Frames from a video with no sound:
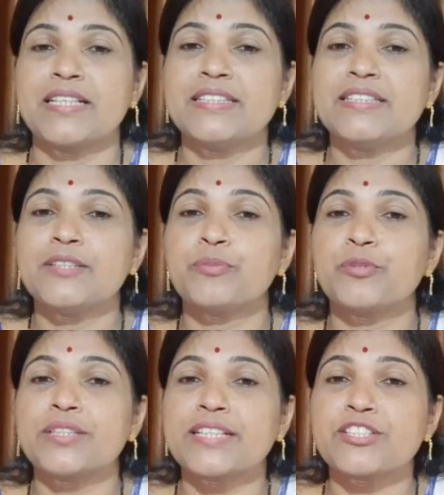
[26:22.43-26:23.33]
Here
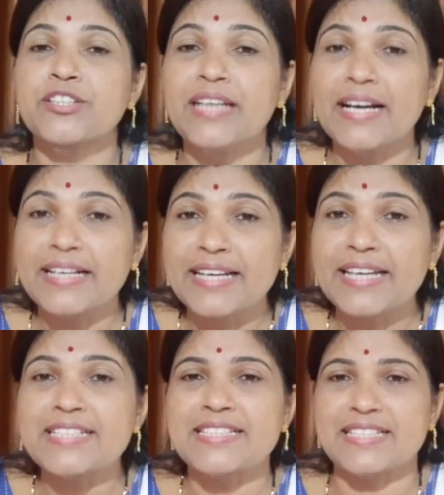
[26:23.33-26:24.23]
protection
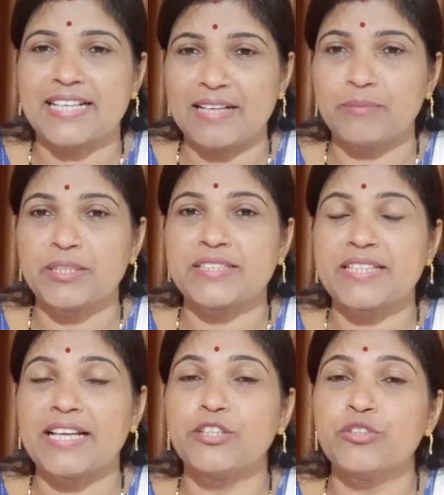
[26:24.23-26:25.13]
against calamities.
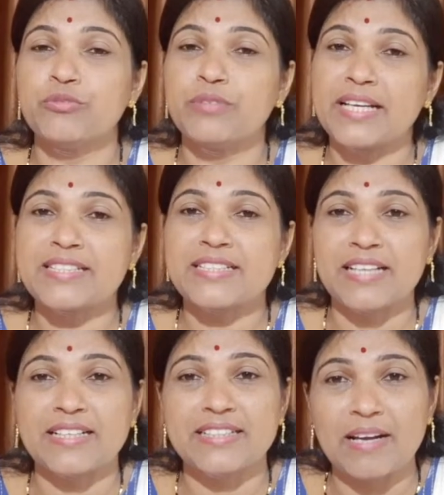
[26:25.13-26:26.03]
I know when I
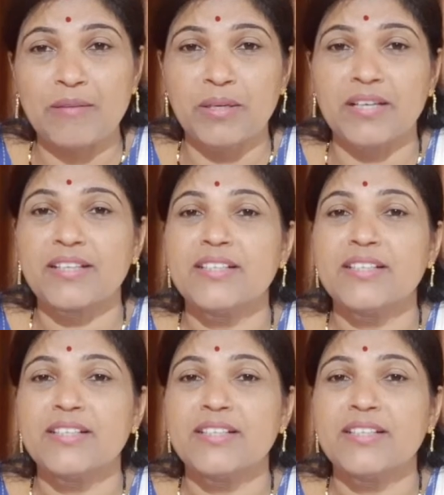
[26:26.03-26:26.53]
start grammar,